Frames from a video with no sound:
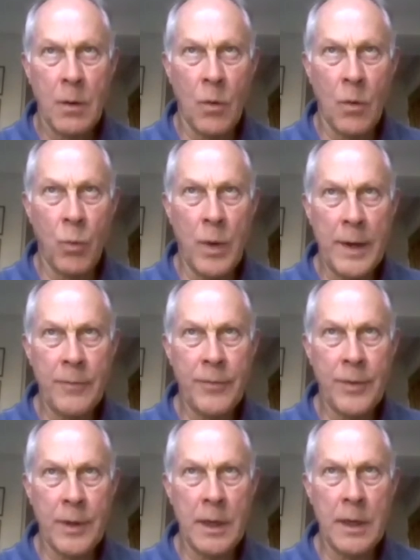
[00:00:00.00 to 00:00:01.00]
one of
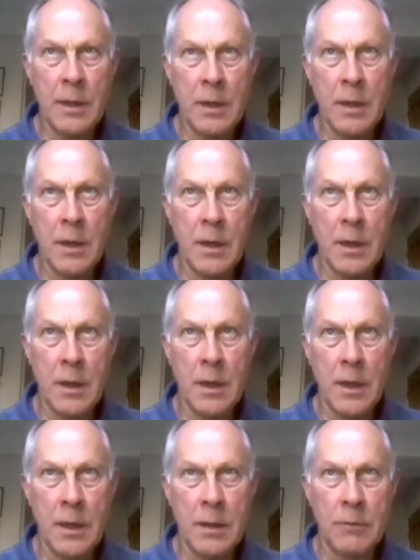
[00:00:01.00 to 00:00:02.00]
the
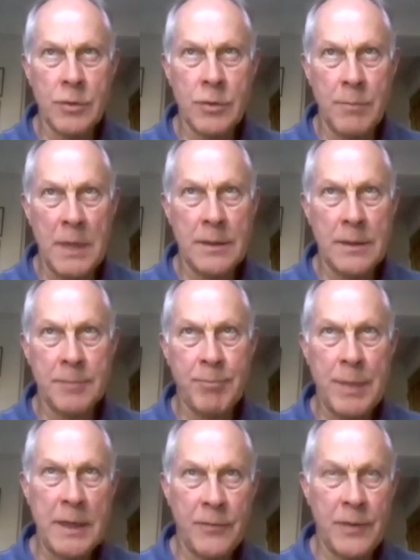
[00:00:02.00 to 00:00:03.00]
tremendous
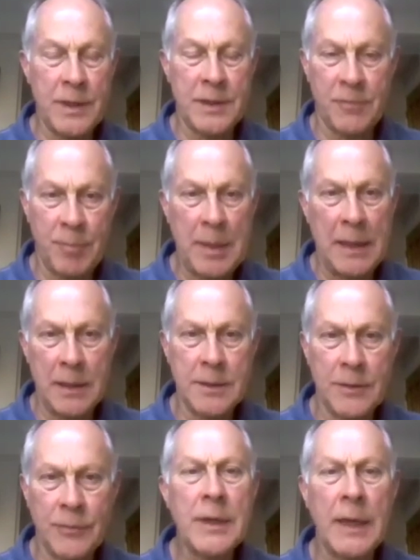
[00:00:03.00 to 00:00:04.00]
benefits of palliative
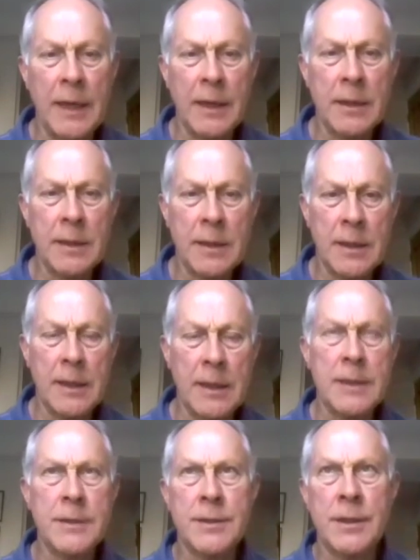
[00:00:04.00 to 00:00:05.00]
care
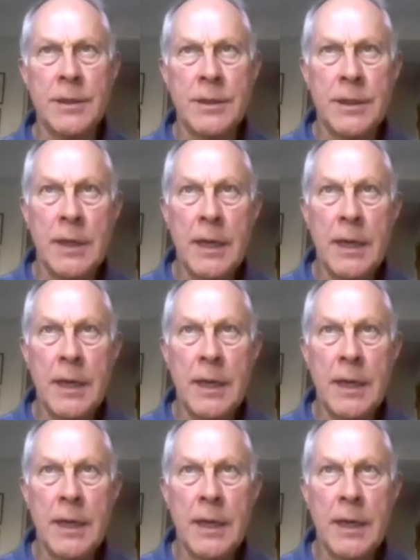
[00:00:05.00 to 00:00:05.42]
is that